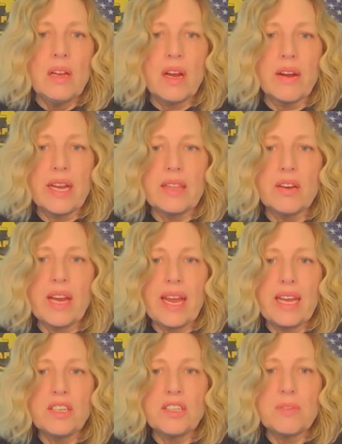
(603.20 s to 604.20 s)
All right, they're
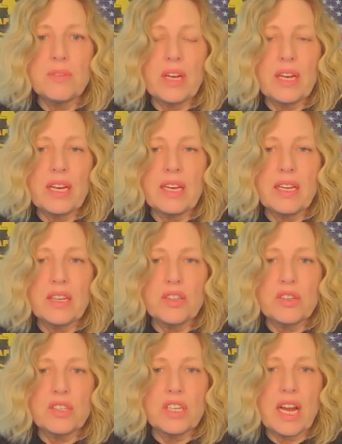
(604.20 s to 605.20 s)
anxious about getting
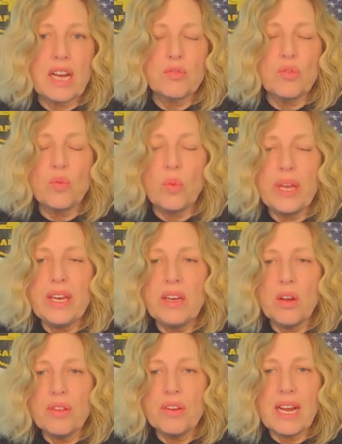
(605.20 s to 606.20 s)
electric shocks. Well, we
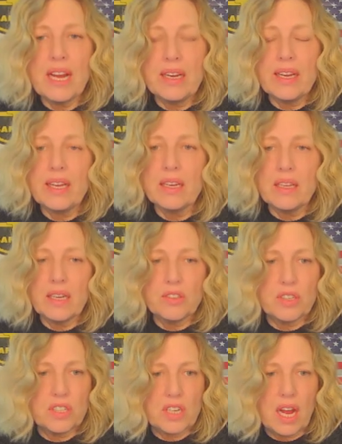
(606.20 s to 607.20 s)
know they're not going to get
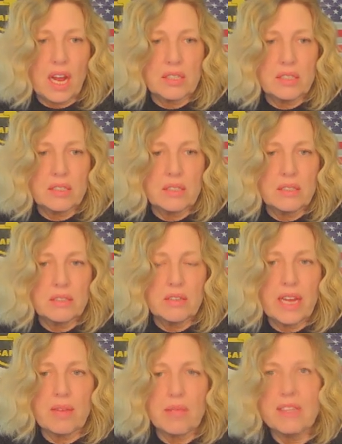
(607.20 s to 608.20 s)
electric shocks,
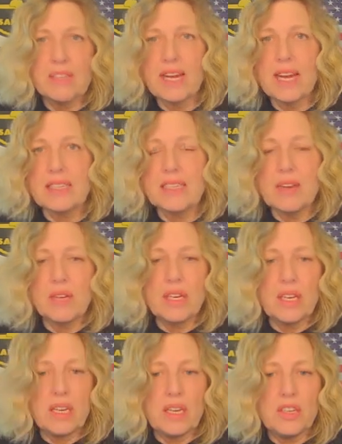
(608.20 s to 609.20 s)
okay, because that's not what
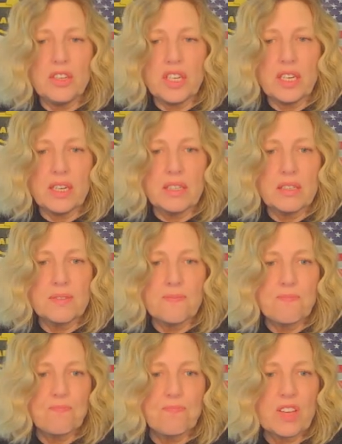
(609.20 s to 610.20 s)
an EEG is.
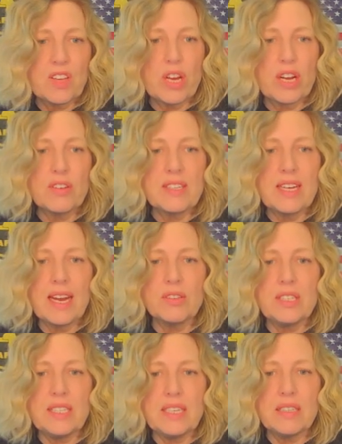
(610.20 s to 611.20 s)
So I don't see how
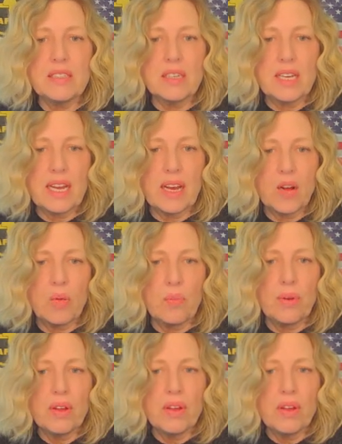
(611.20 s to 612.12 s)
D is going to help.